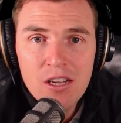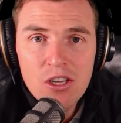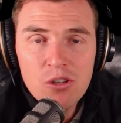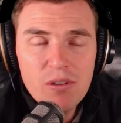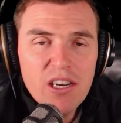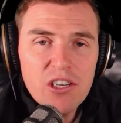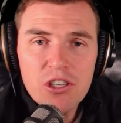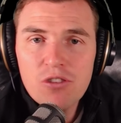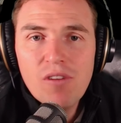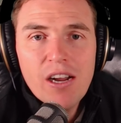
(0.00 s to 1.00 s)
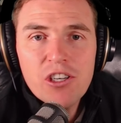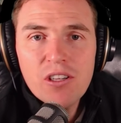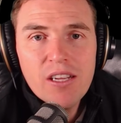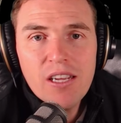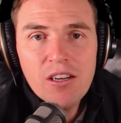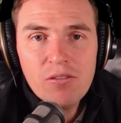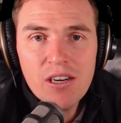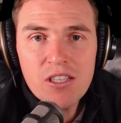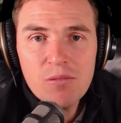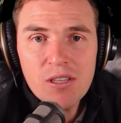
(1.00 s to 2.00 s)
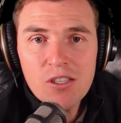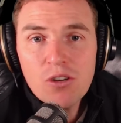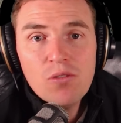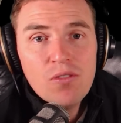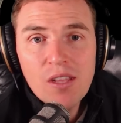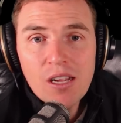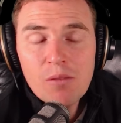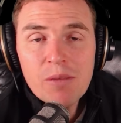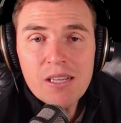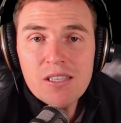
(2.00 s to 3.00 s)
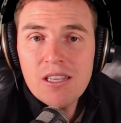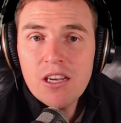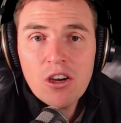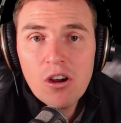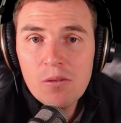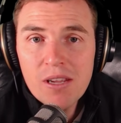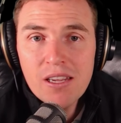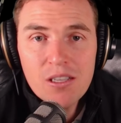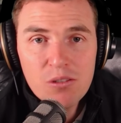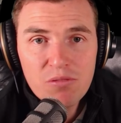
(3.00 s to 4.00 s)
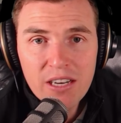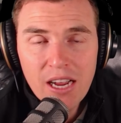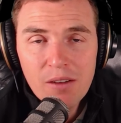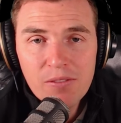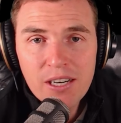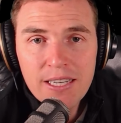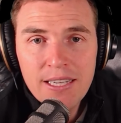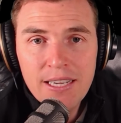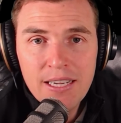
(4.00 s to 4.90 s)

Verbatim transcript: So we're going to just gradually increase them. It's a good thing. It means the economy is recovering.